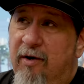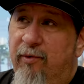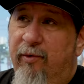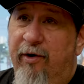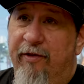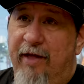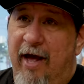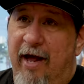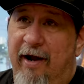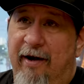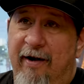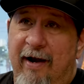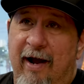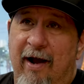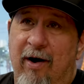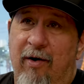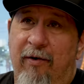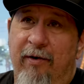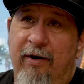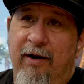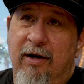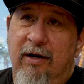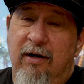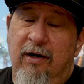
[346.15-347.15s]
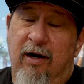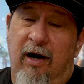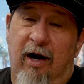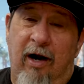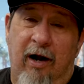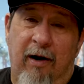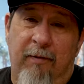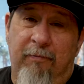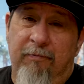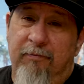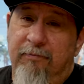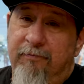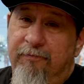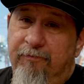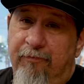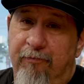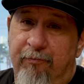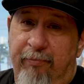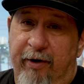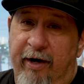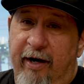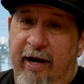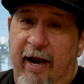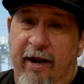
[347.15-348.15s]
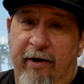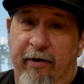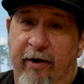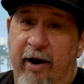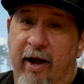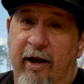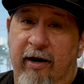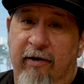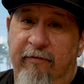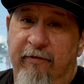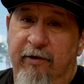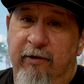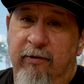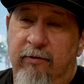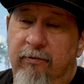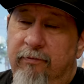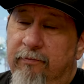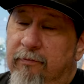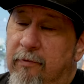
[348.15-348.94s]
Without a doubt, bring 8 or 9 of you.